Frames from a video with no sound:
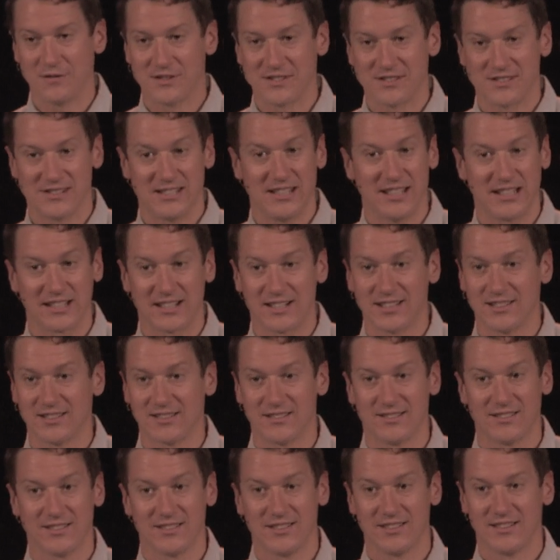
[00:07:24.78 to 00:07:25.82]
sick
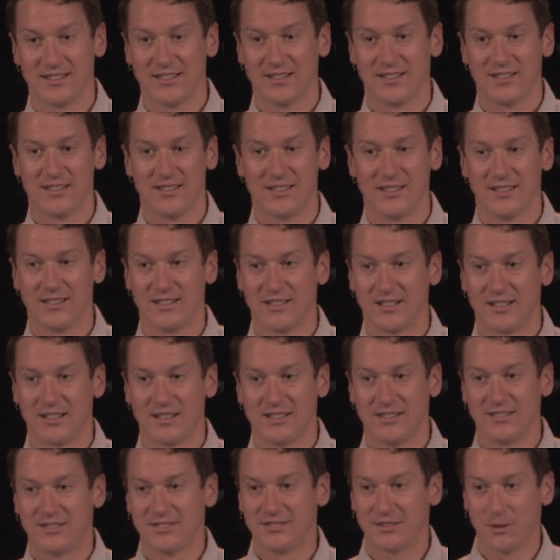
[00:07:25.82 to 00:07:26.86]
because